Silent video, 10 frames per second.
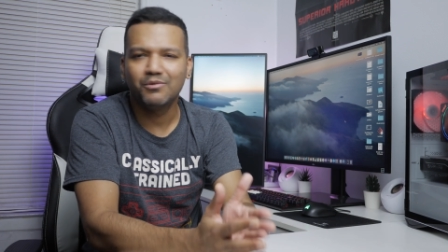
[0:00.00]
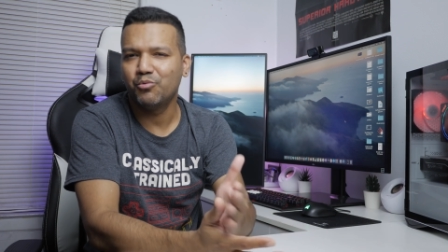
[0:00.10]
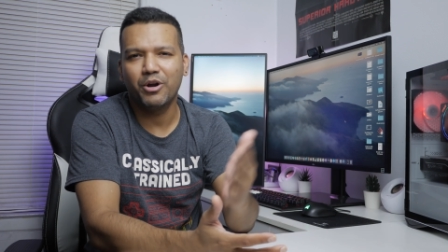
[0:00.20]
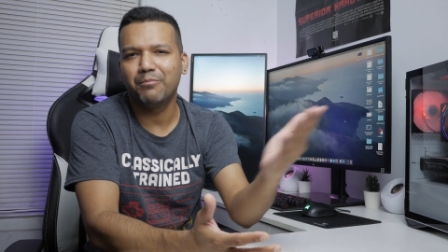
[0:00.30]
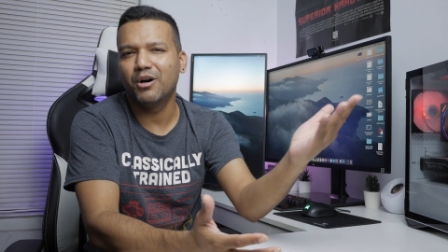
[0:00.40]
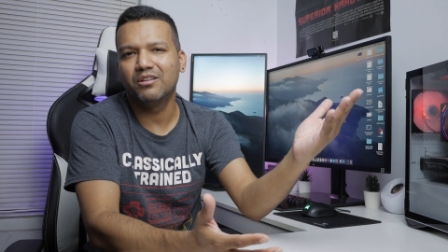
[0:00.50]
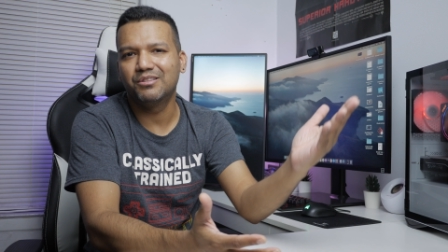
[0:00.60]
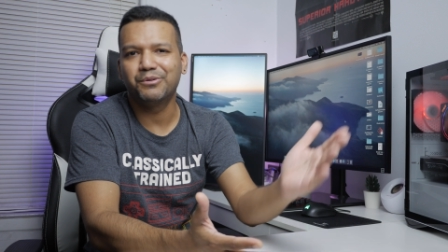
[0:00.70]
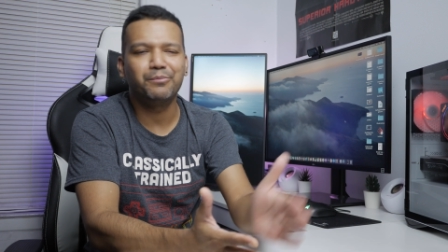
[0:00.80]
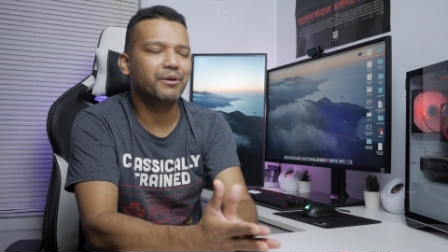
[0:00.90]
one month
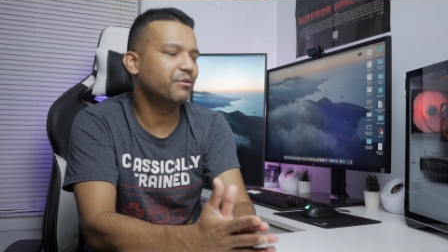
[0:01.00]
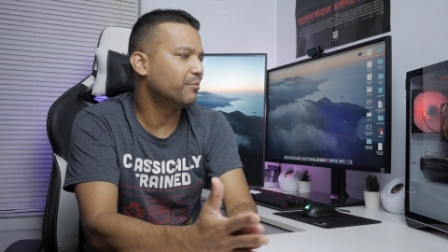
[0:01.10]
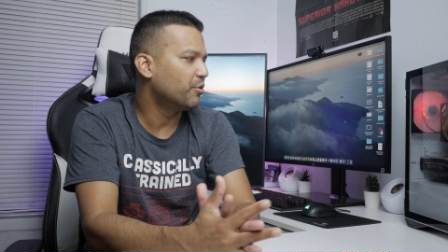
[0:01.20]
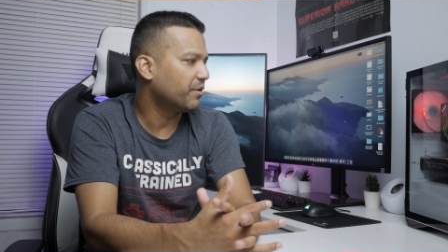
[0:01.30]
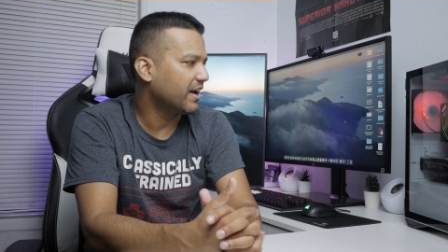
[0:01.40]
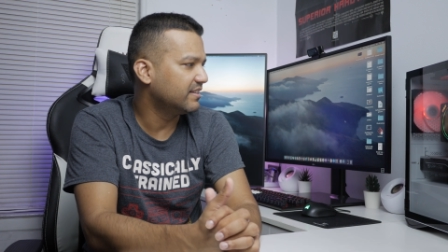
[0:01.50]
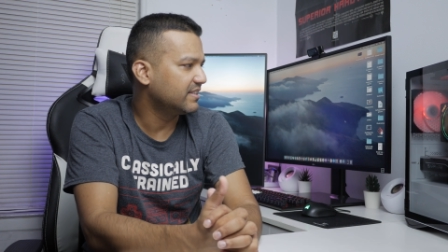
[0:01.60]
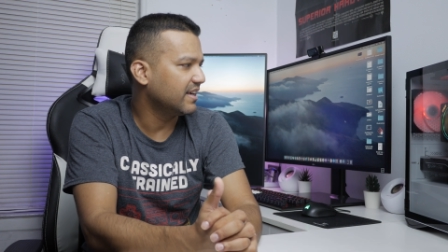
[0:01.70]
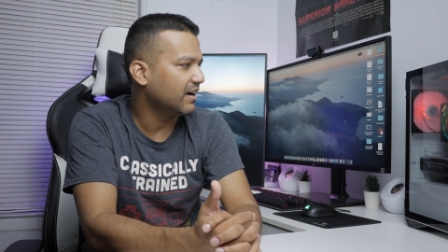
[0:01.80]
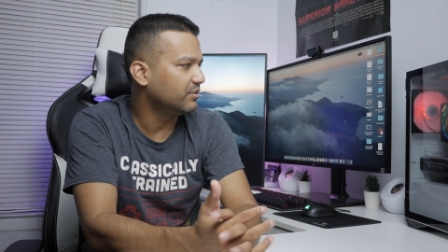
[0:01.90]
or maybe more and
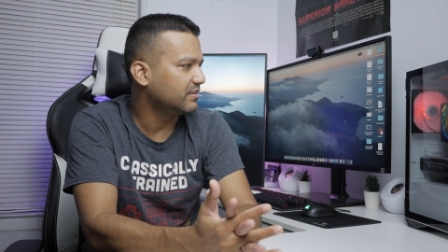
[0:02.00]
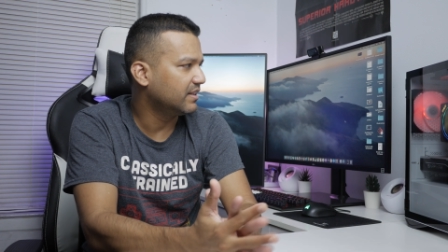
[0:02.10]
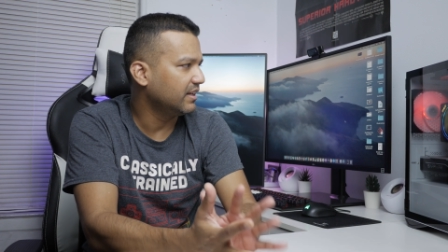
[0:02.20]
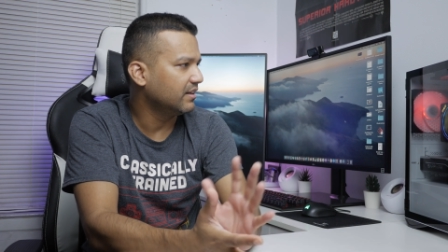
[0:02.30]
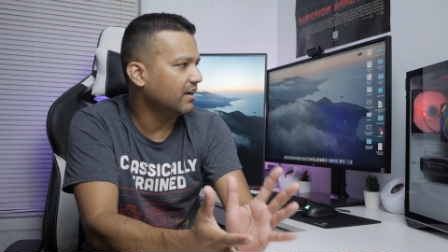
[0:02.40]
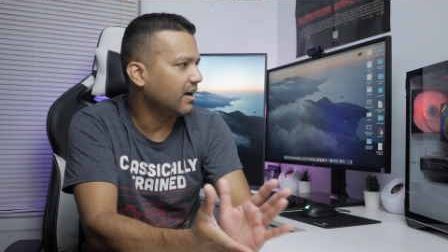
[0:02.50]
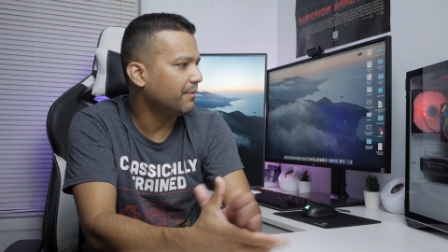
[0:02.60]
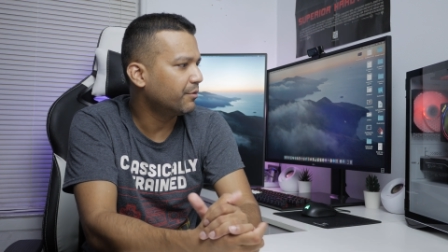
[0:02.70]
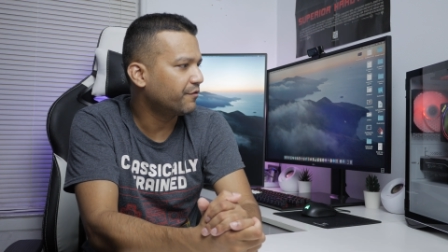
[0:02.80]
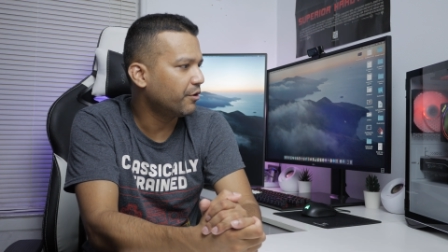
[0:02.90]
see how this thing uh
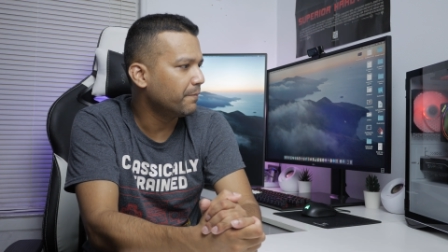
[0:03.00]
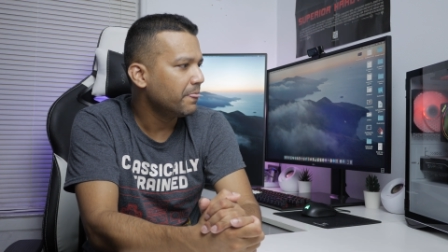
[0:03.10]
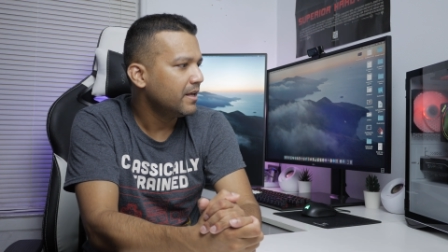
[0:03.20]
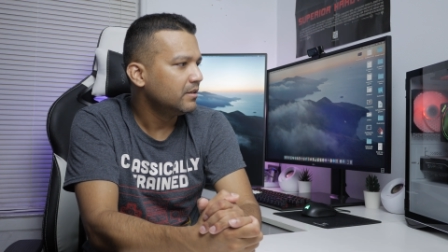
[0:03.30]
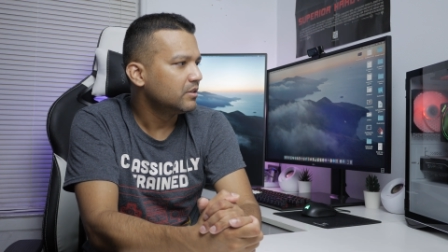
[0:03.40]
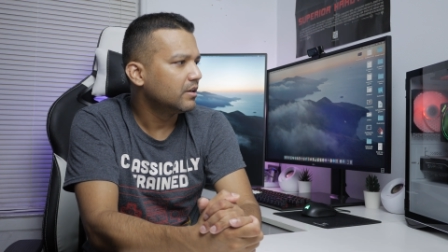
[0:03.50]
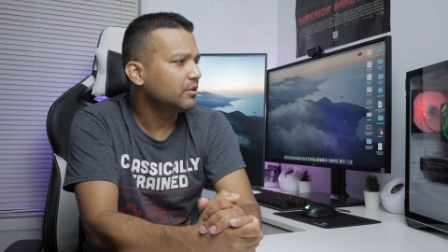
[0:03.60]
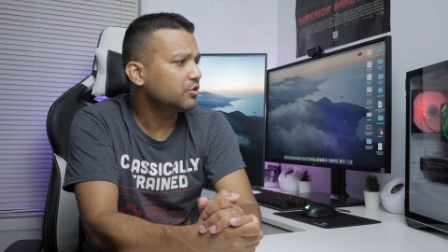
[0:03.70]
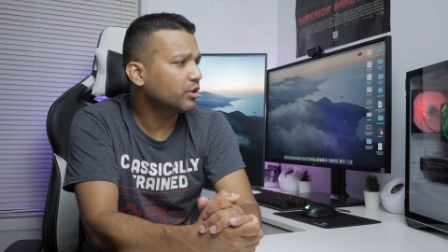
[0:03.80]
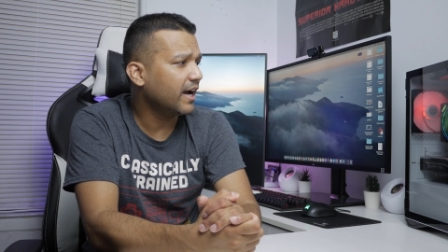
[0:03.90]
perform
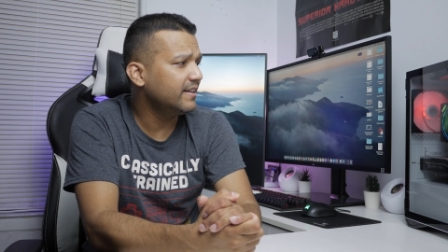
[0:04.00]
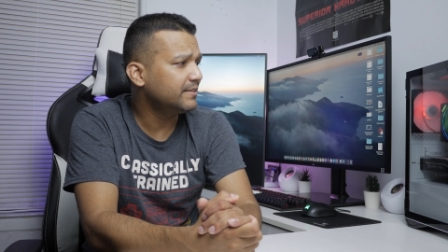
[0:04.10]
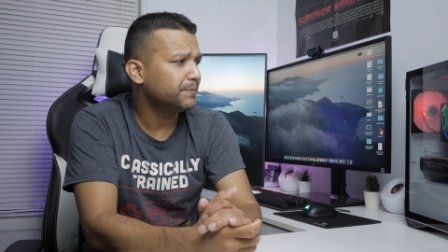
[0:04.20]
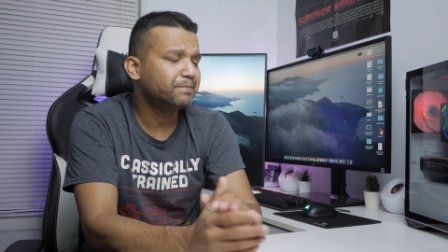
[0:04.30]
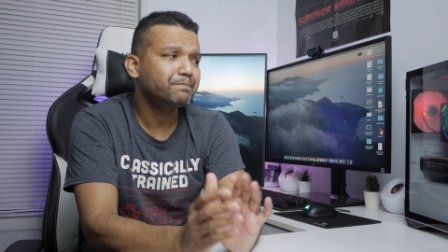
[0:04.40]
so guys,